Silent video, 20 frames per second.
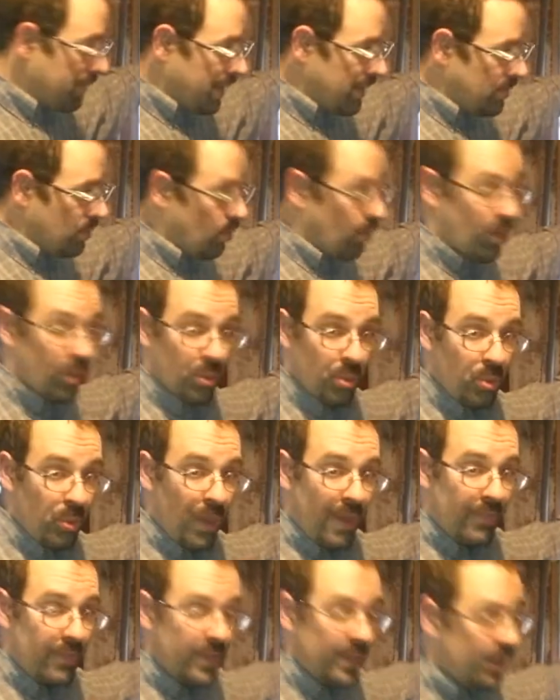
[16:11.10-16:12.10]
my door, or
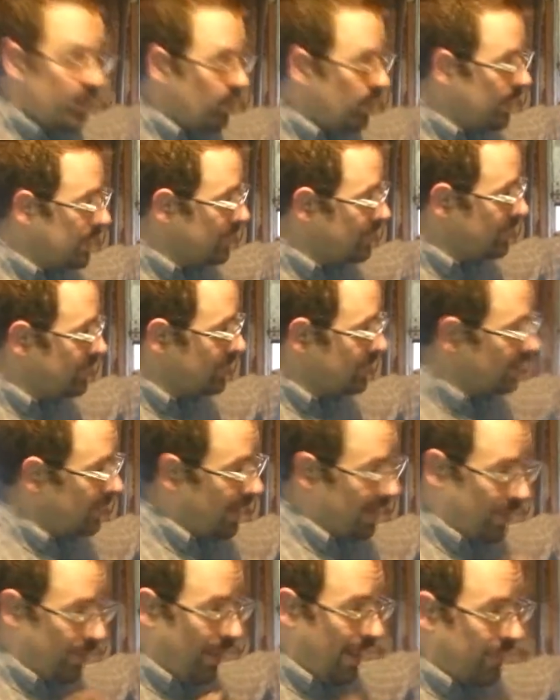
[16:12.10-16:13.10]
whoever he was.
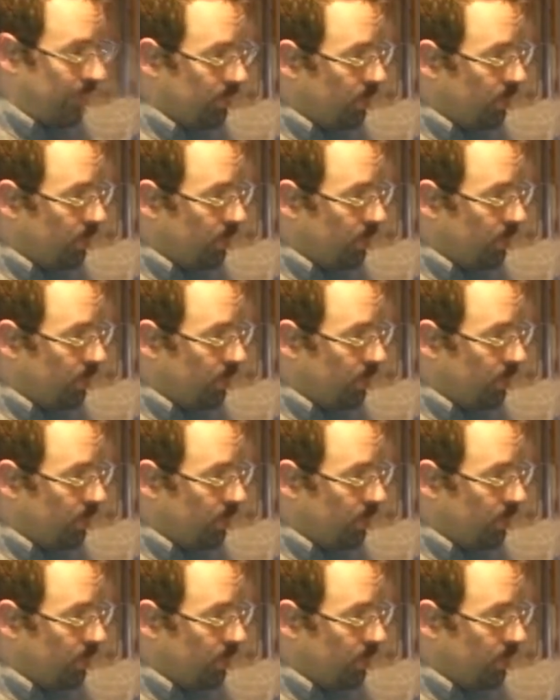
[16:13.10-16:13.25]
I don't have